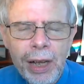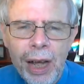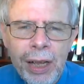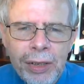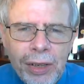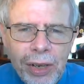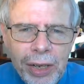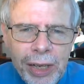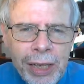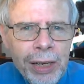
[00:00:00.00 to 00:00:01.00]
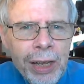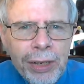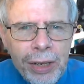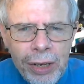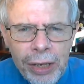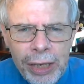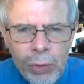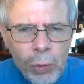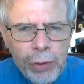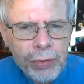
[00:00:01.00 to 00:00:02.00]
unclean, unclean
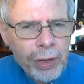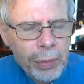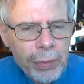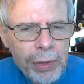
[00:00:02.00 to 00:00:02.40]
all the time.